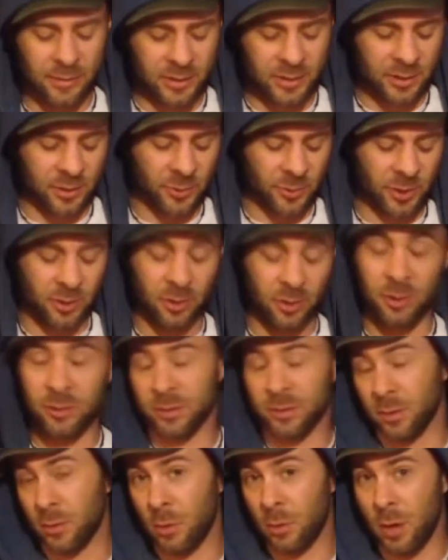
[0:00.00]
Obviously, we could
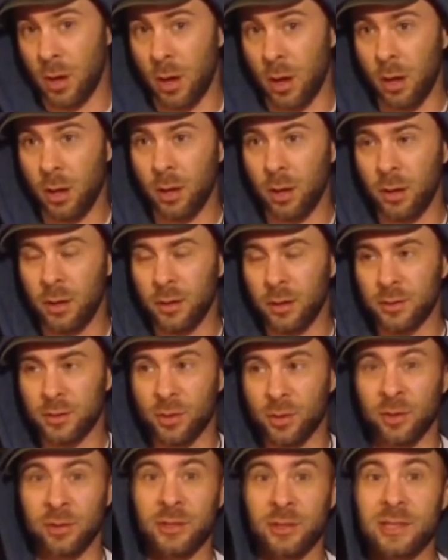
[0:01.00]
also
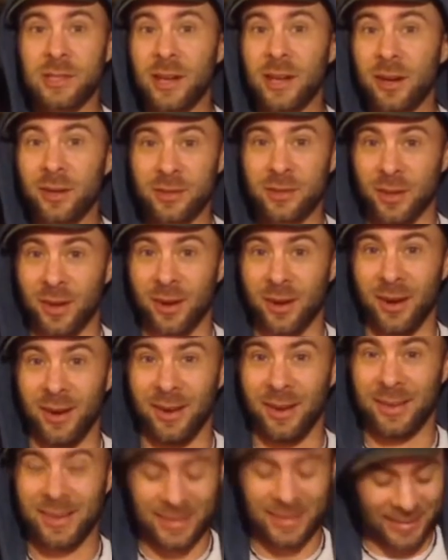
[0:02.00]
turn the snares
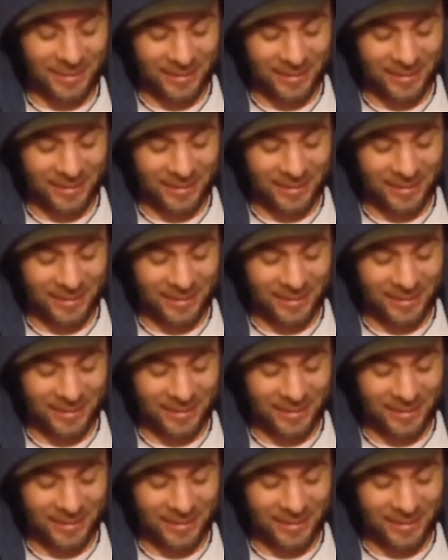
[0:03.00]
on.